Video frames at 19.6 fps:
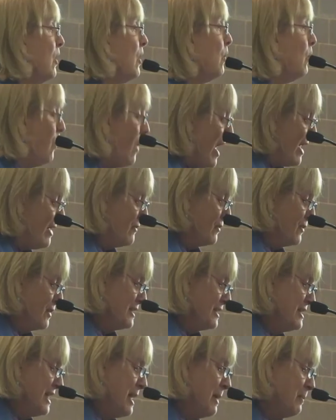Why, for
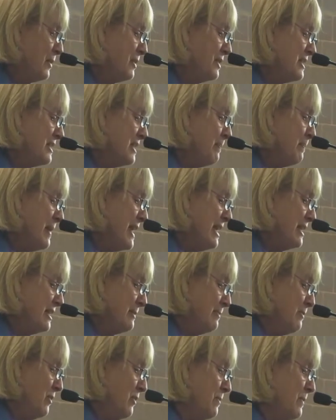example, does the peace
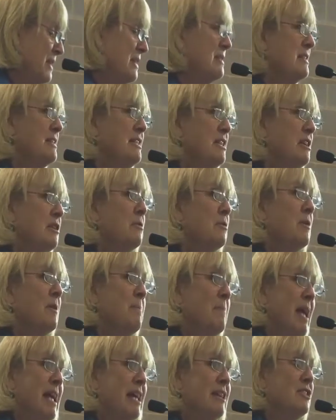movement still
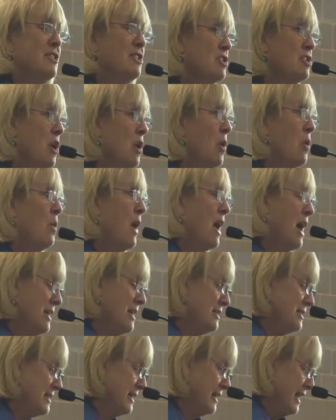remain so
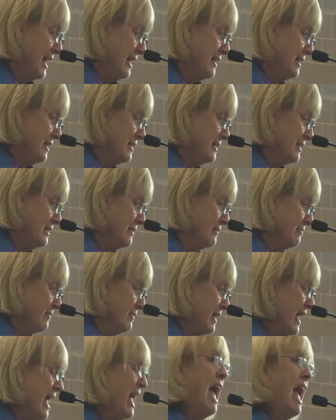isolated?
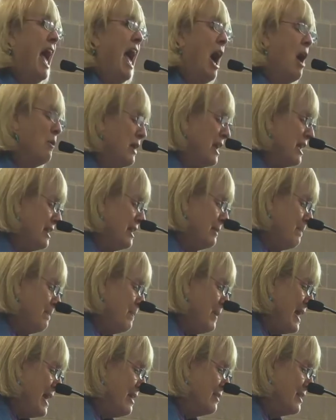How can it
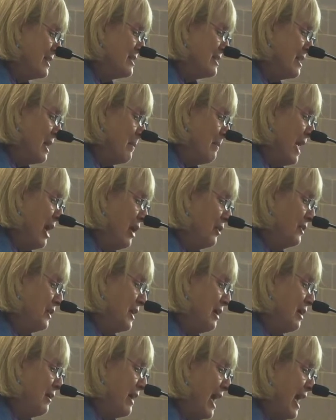be that some
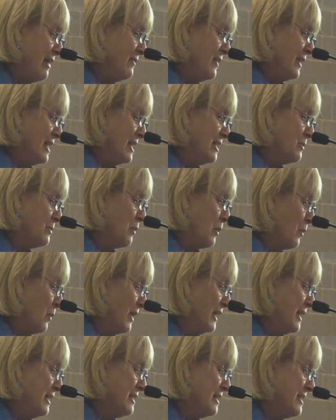healthcare advocates were
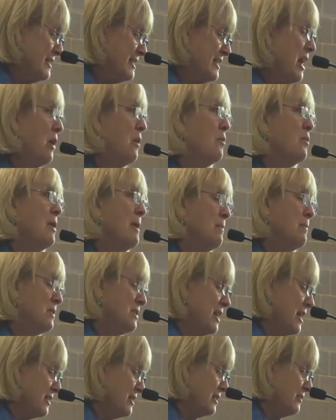willing to sell
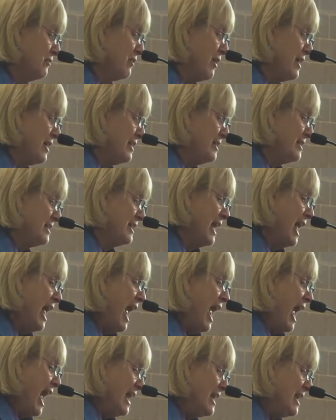reproductive rights
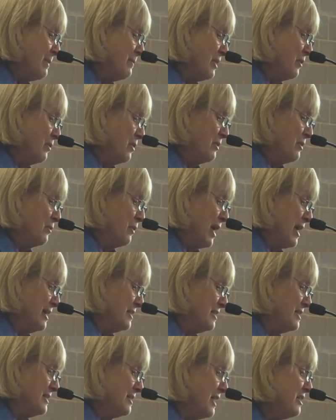and immigrant
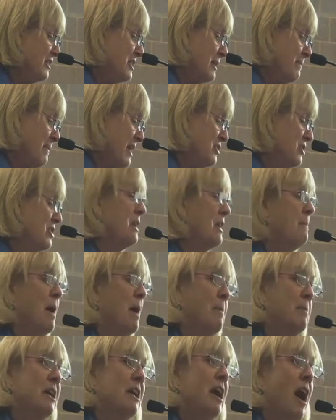rights, not to mention a
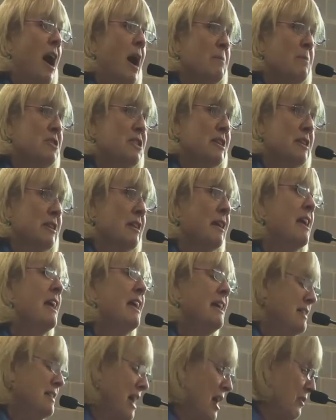public option
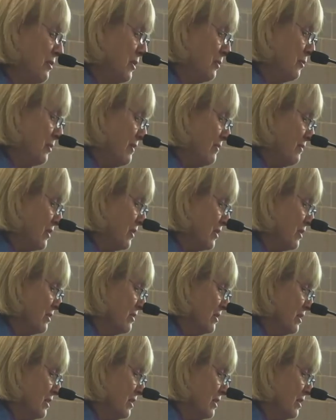down the river?